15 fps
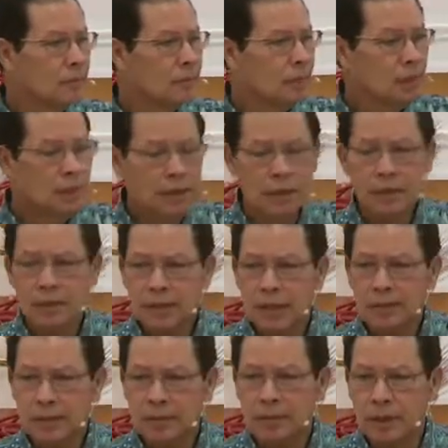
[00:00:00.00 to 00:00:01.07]
He does
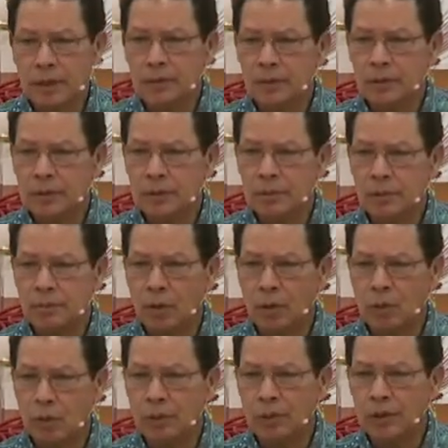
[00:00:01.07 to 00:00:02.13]
have some gibbish. But
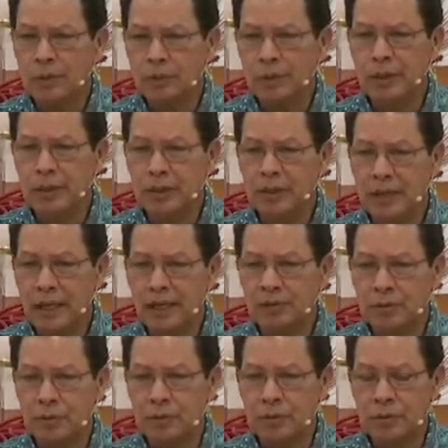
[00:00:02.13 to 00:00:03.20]
what we speak is
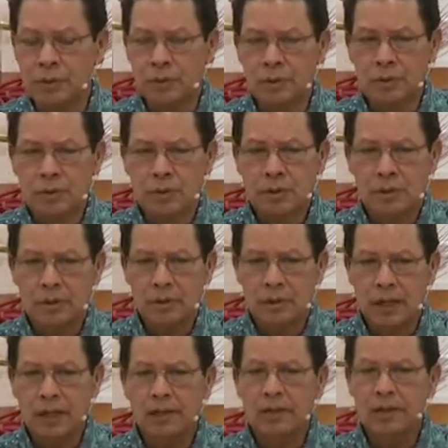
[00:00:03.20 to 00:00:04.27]
natural.
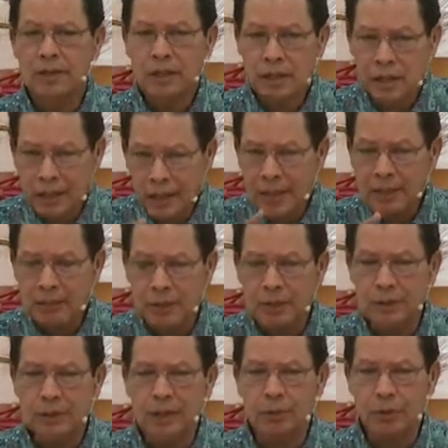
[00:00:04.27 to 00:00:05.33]
There is a
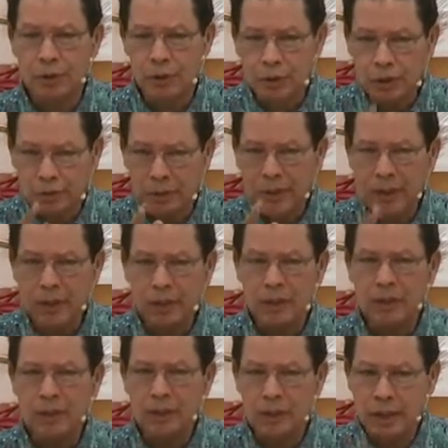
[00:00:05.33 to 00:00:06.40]
language that when you're speaking in
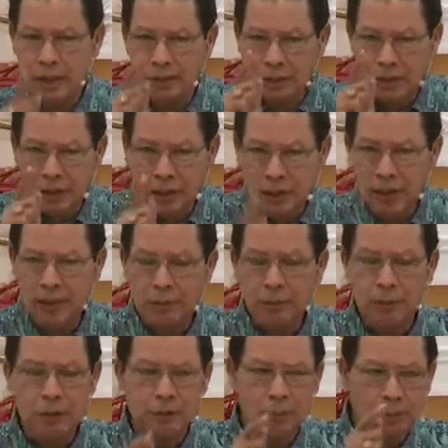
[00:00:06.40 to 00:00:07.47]
tongues, there is a
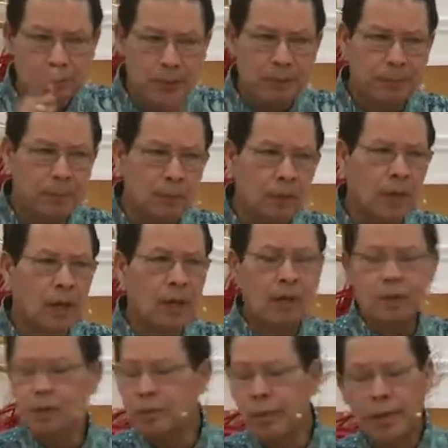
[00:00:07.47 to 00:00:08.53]
language of a people.
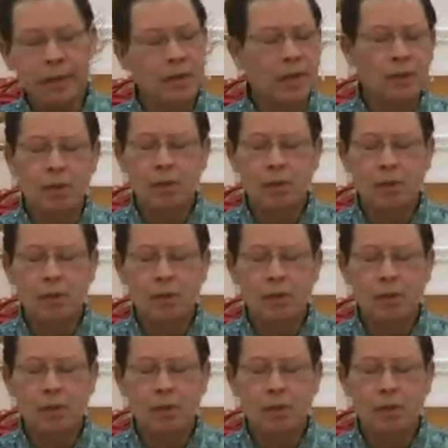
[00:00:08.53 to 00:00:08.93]
You might not know